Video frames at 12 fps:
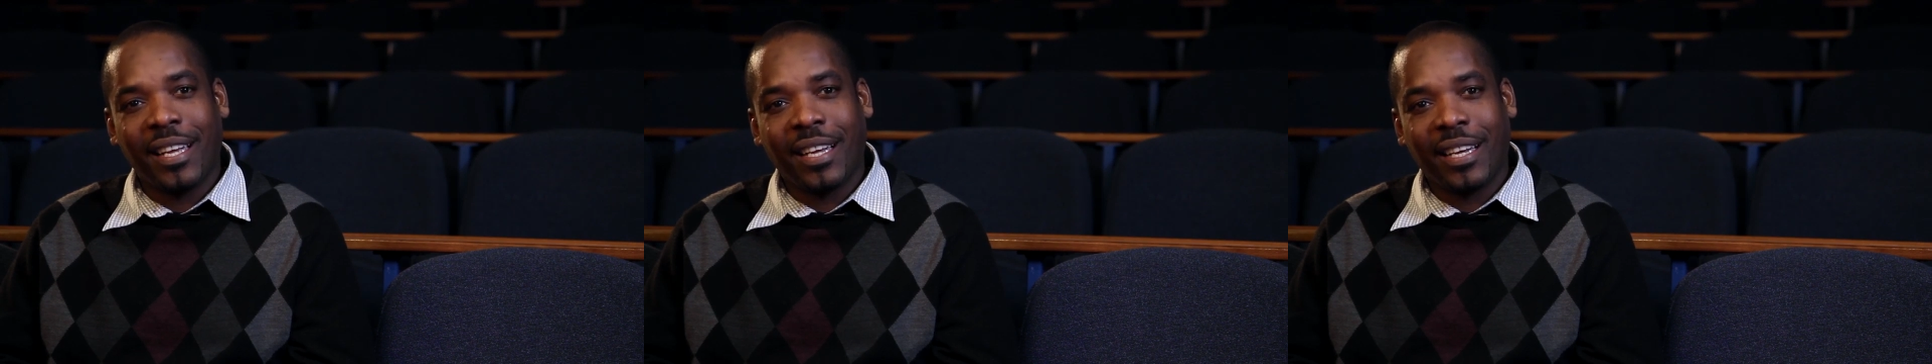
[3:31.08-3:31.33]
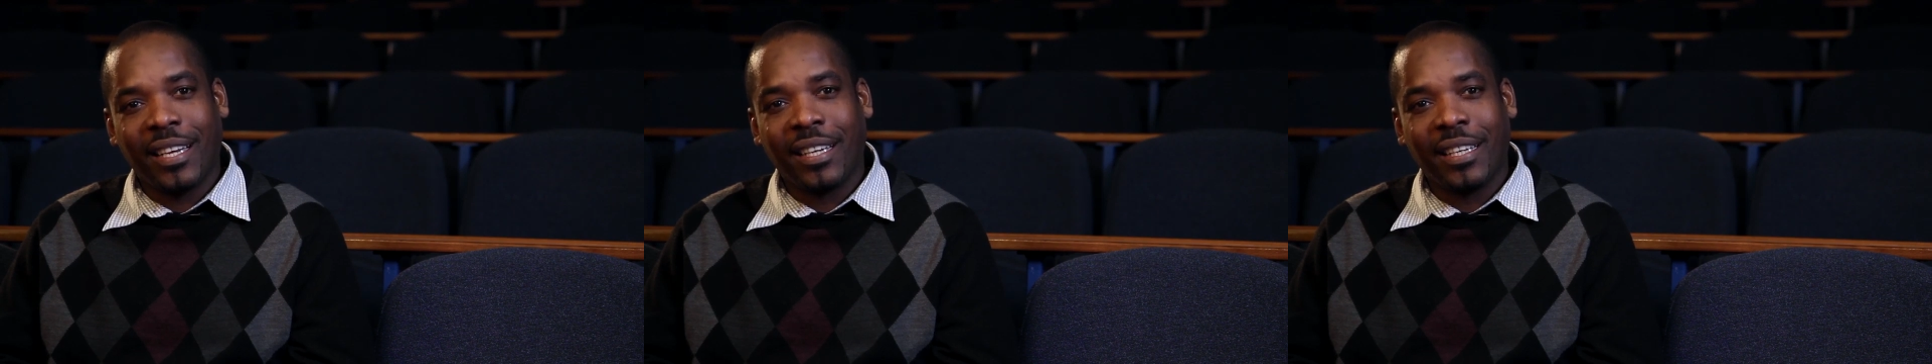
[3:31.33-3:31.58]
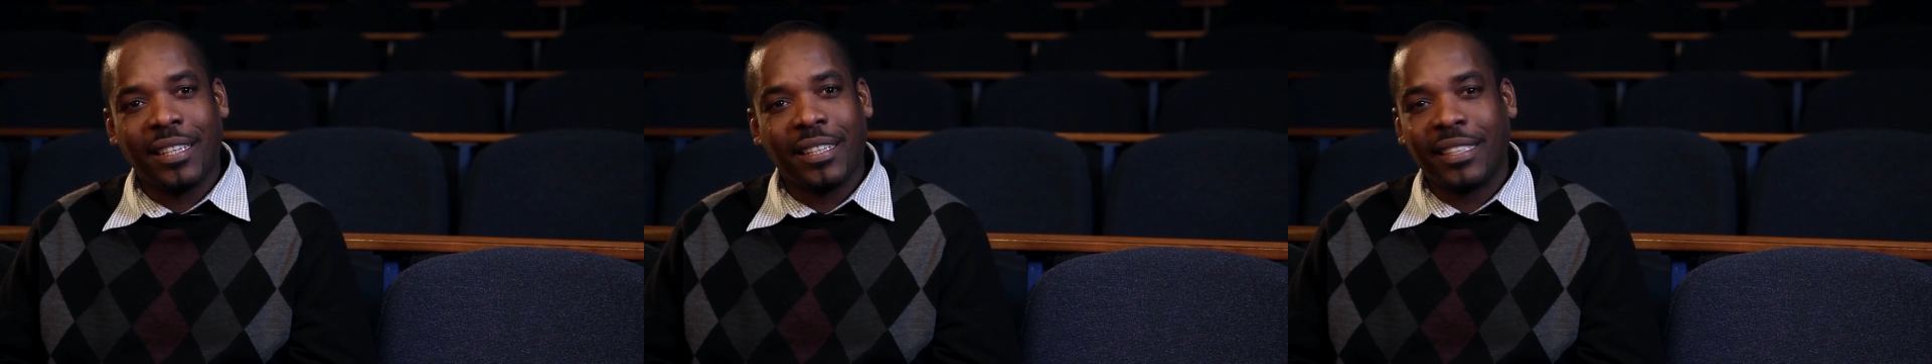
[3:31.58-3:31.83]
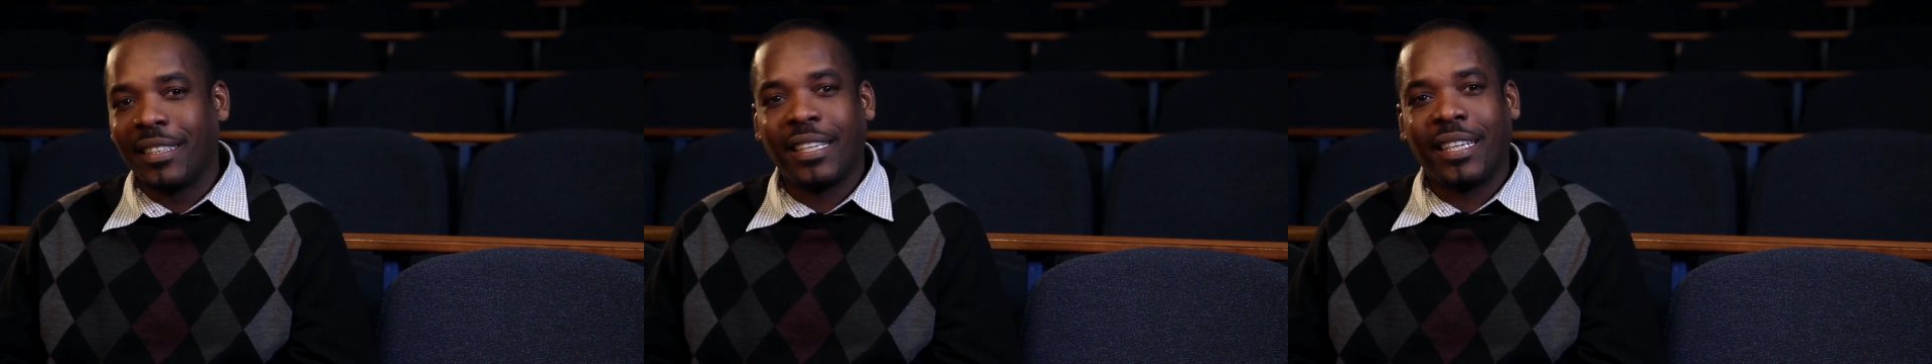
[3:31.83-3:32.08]

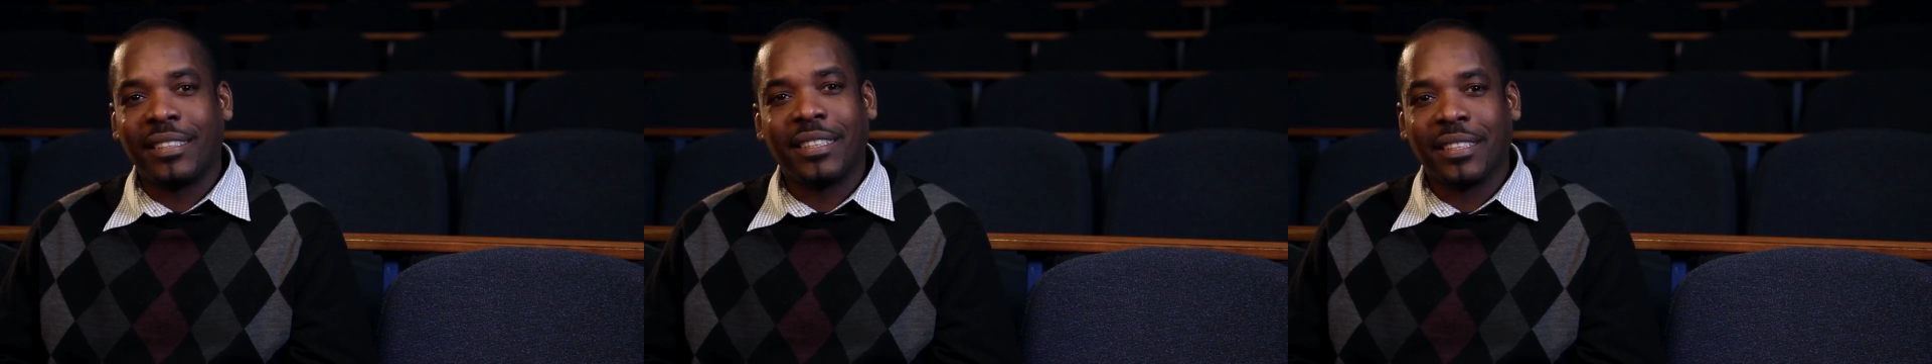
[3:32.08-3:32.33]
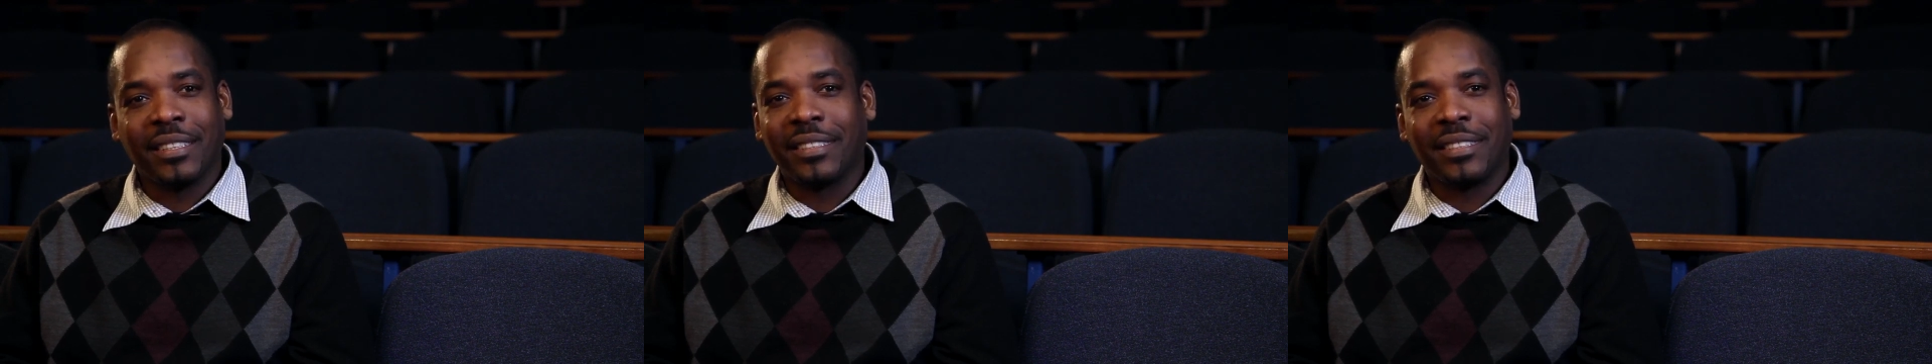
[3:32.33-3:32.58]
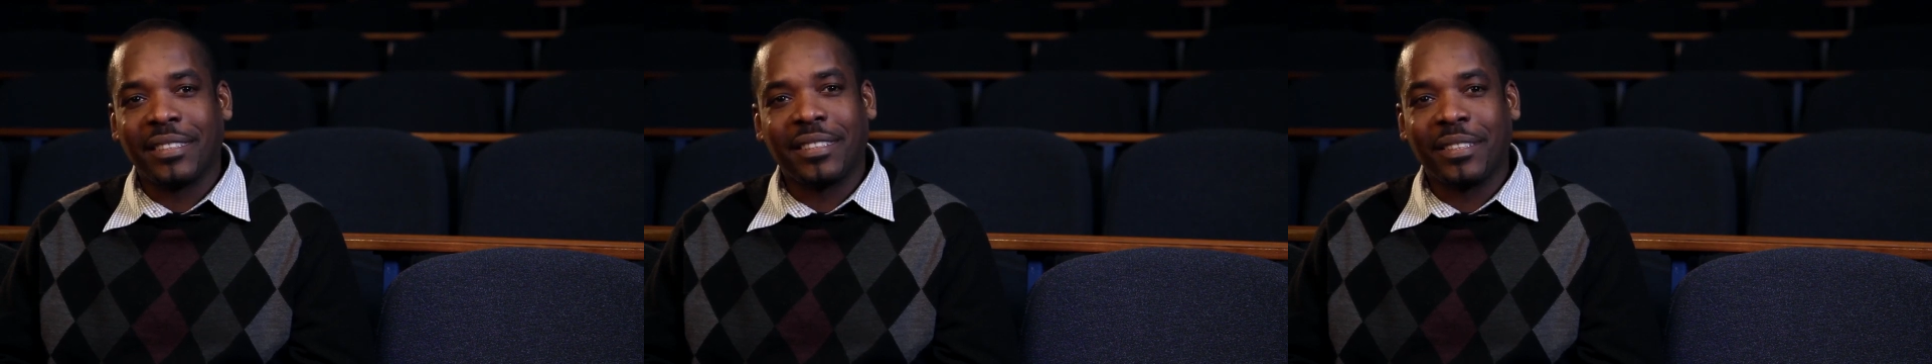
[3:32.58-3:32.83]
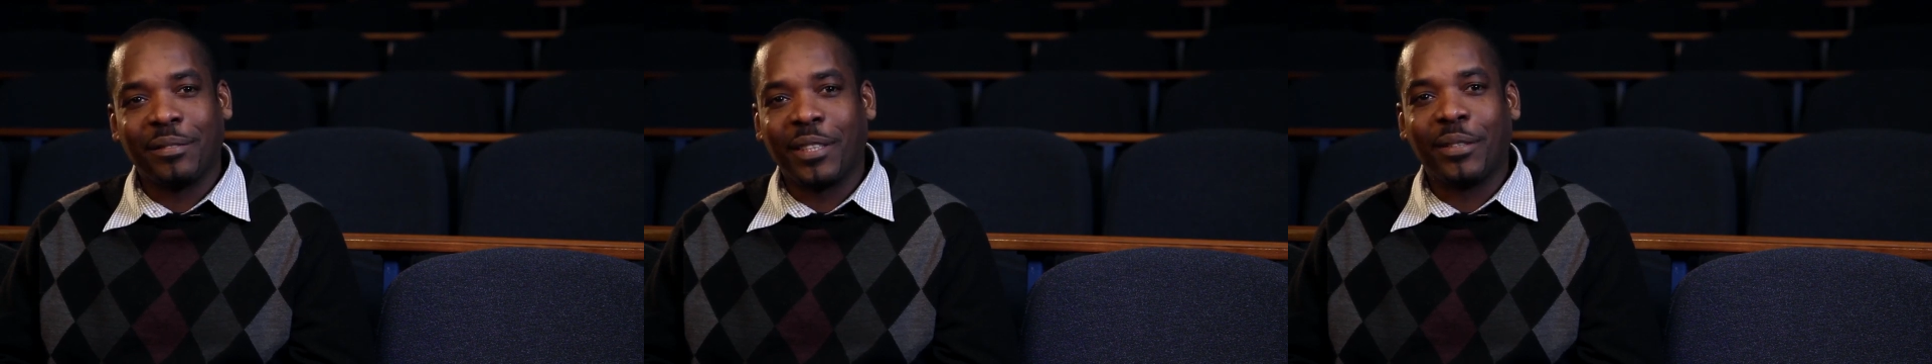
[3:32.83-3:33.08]
I think this is
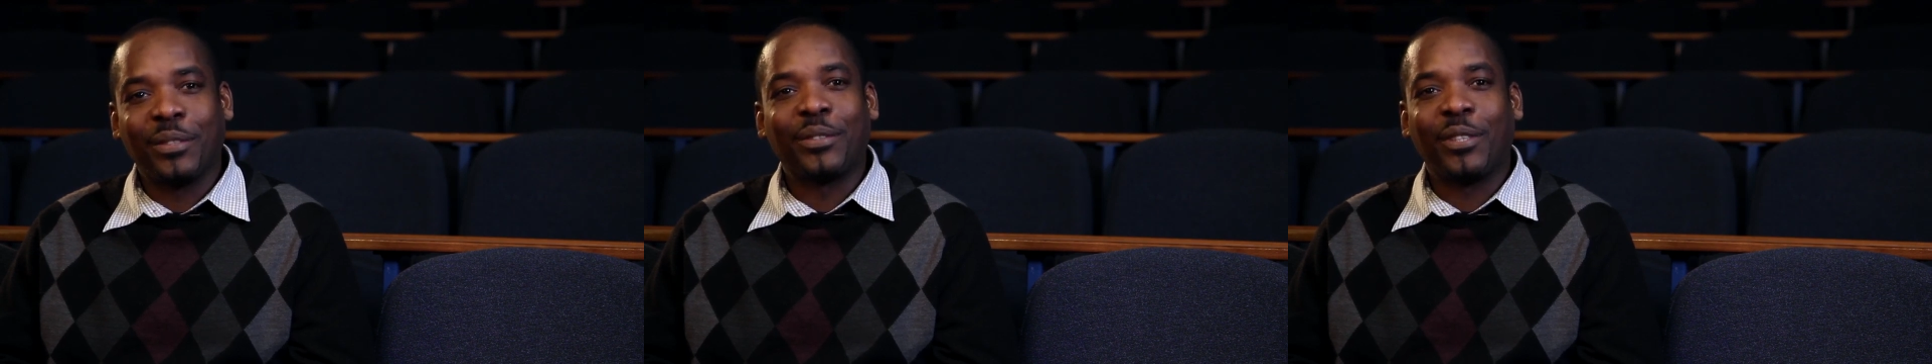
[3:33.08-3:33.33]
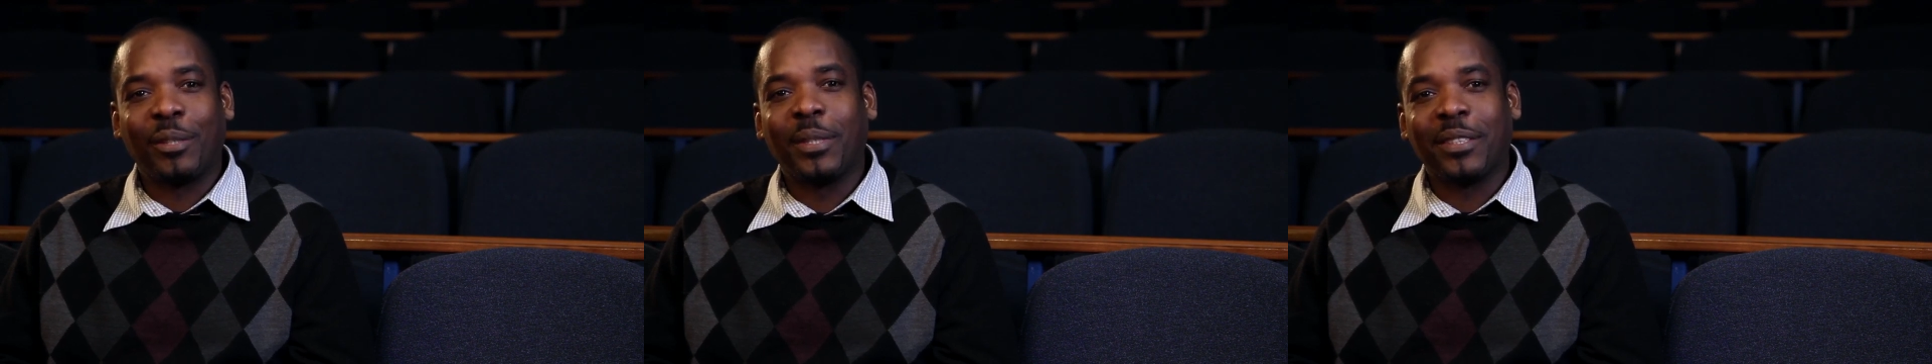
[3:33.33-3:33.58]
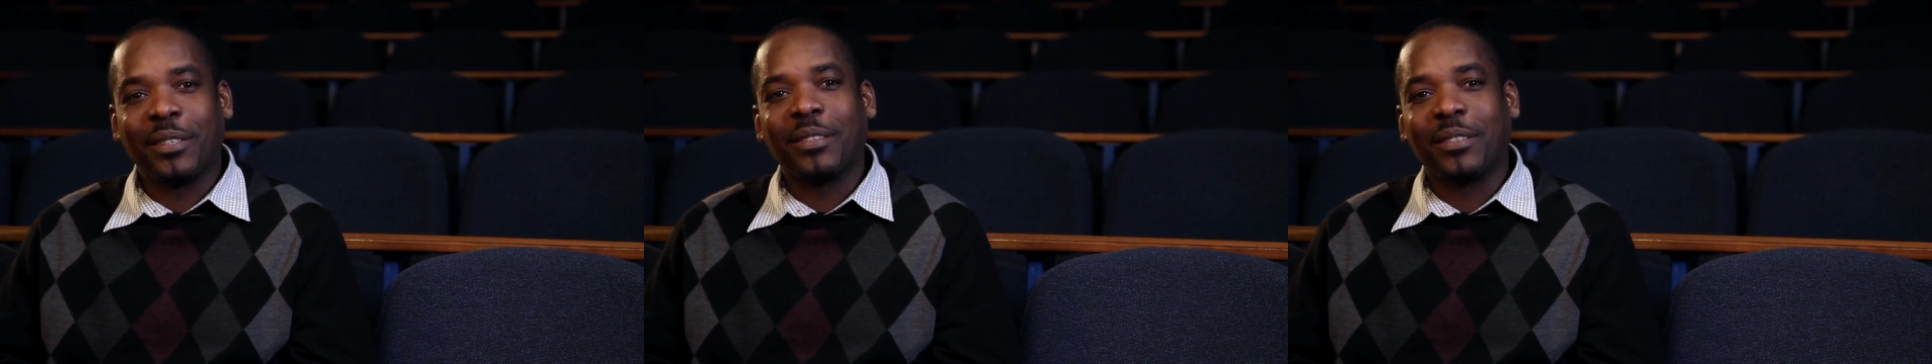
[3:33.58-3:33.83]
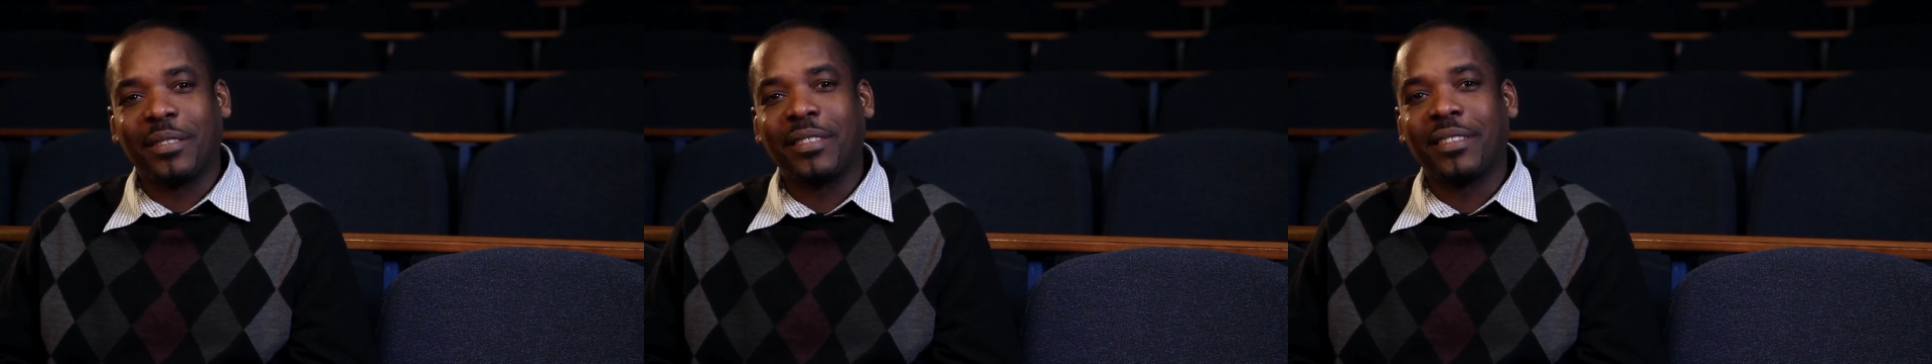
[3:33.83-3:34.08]
a very strong message.